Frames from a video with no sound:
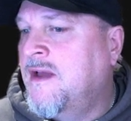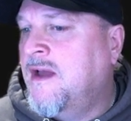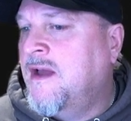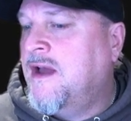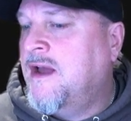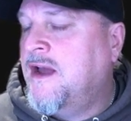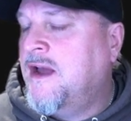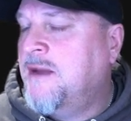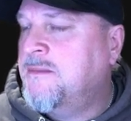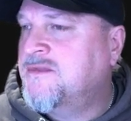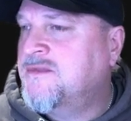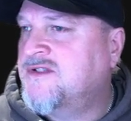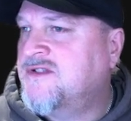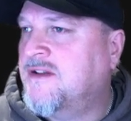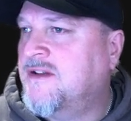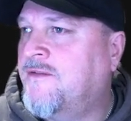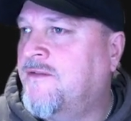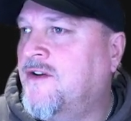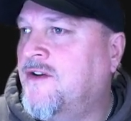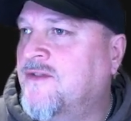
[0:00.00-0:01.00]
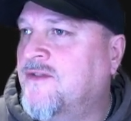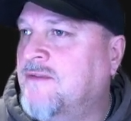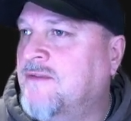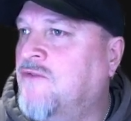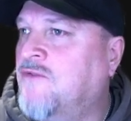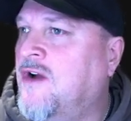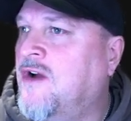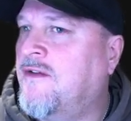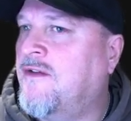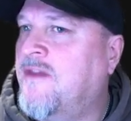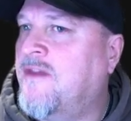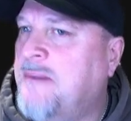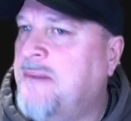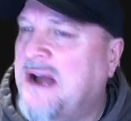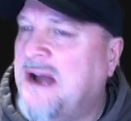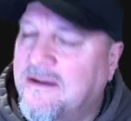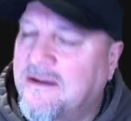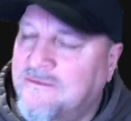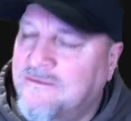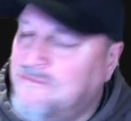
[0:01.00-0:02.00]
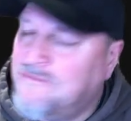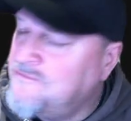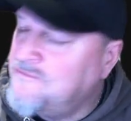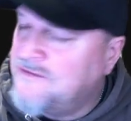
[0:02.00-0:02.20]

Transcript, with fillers: So the first thing right off the bat,